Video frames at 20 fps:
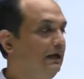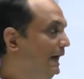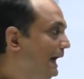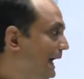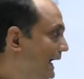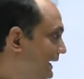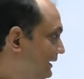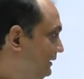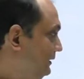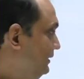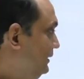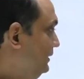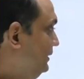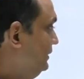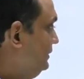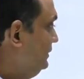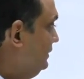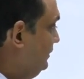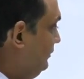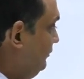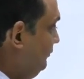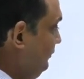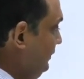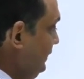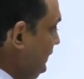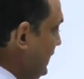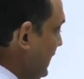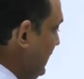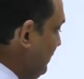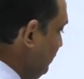And
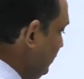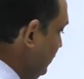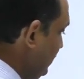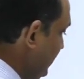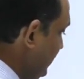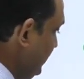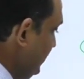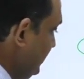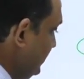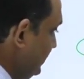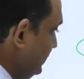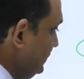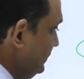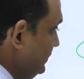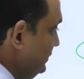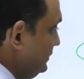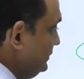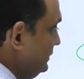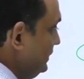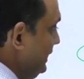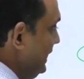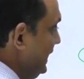we have already done the